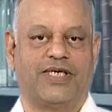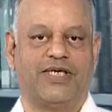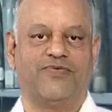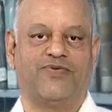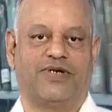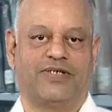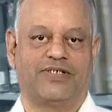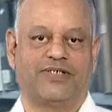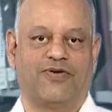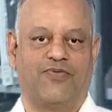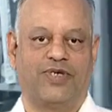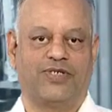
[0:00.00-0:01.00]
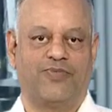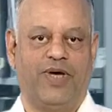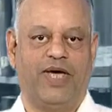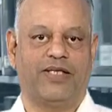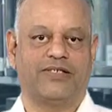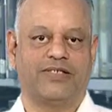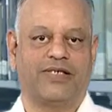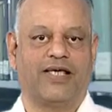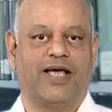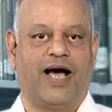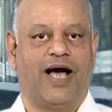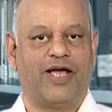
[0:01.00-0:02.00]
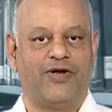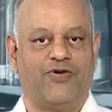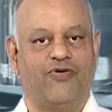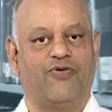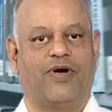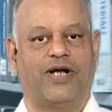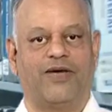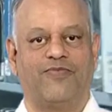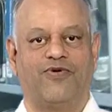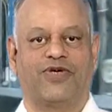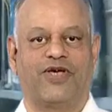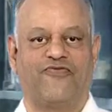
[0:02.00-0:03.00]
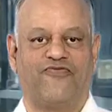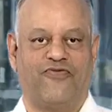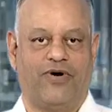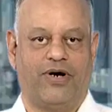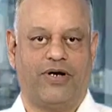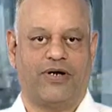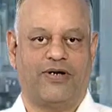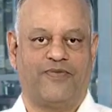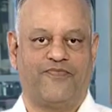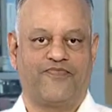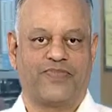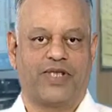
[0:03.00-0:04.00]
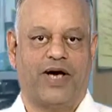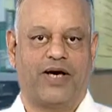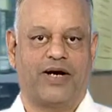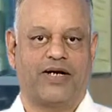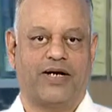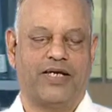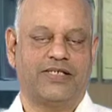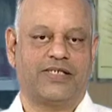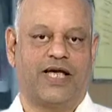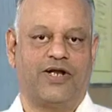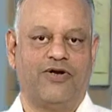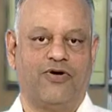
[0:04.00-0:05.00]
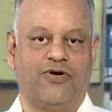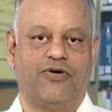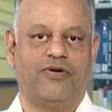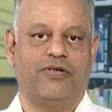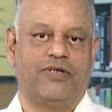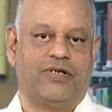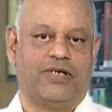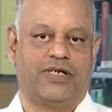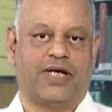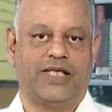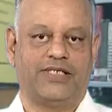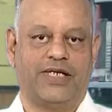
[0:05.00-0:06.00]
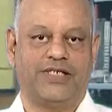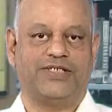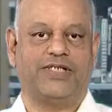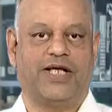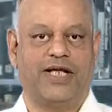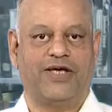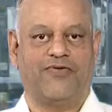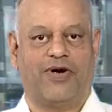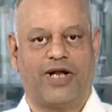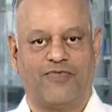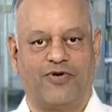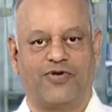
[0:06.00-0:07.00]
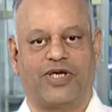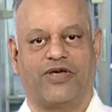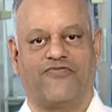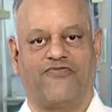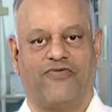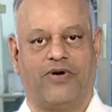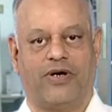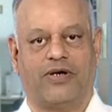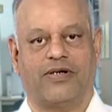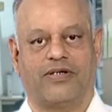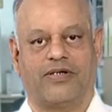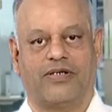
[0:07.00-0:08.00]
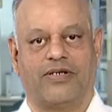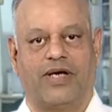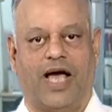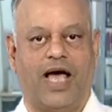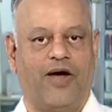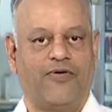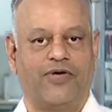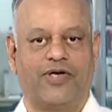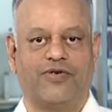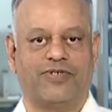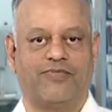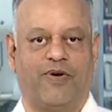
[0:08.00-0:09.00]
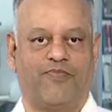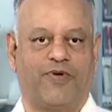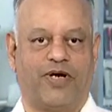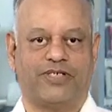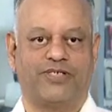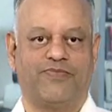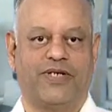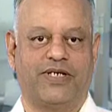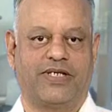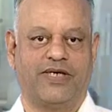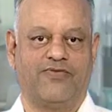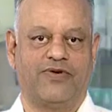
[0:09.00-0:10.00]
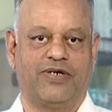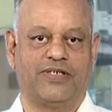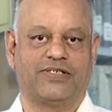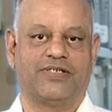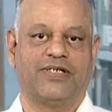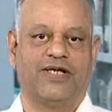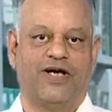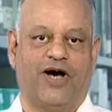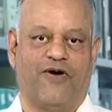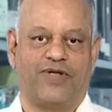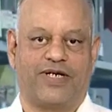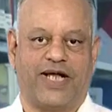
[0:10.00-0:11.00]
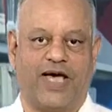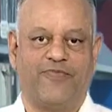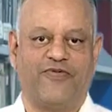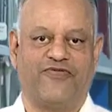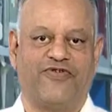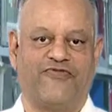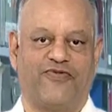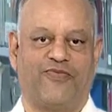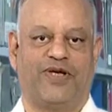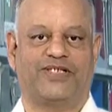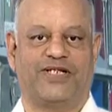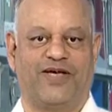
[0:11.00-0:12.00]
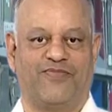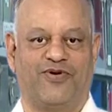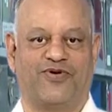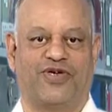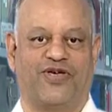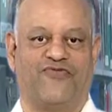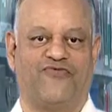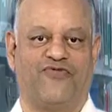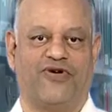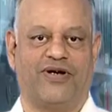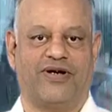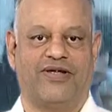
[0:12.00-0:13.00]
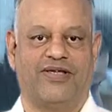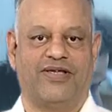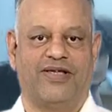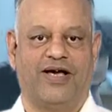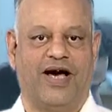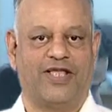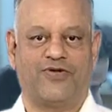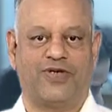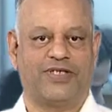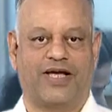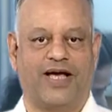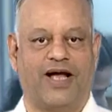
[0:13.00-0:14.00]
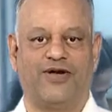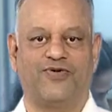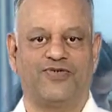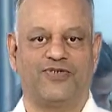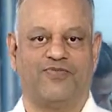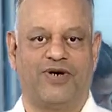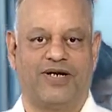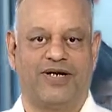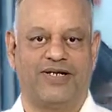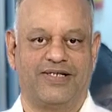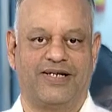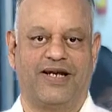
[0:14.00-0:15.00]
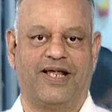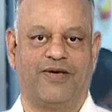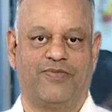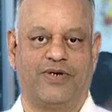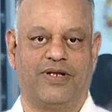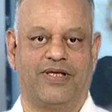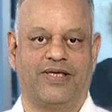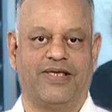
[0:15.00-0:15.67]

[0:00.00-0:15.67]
keywords, which means I know what I am looking for, or at least I know tangentially what I am looking for. I have to give some approximate keywords of the type of information I am looking for. Otherwise, I can't use a modern digital library.